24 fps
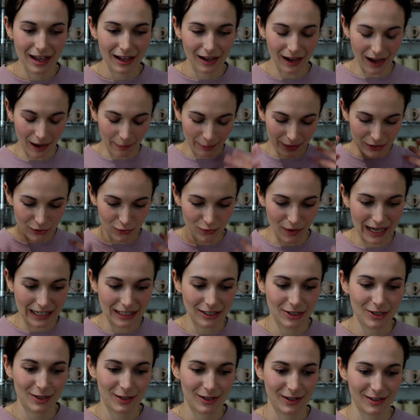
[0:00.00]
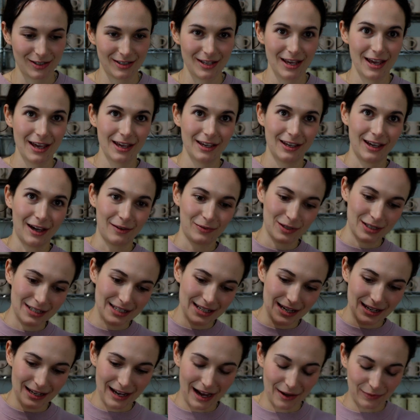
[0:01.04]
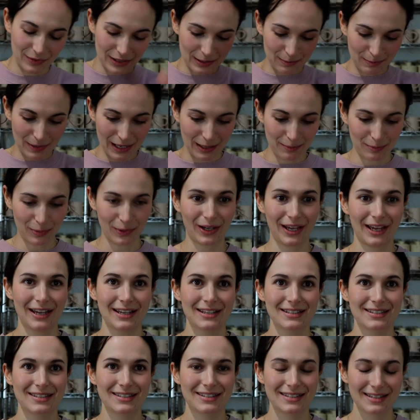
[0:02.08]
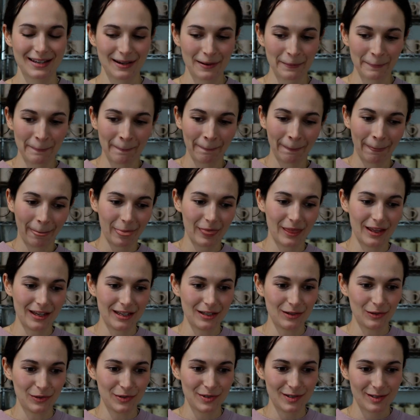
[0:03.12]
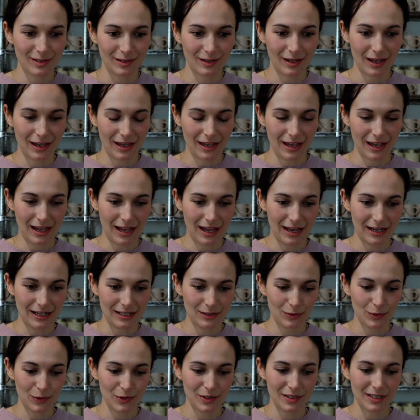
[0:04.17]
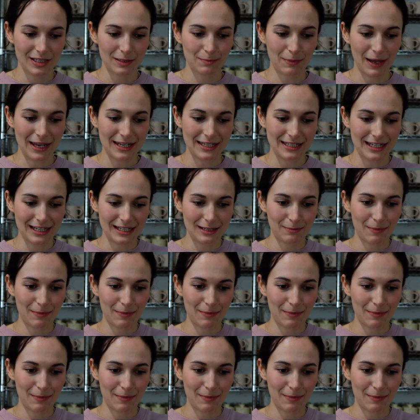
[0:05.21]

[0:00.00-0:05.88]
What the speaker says: I'll be drenched because you have these big buckets that and it's all suspended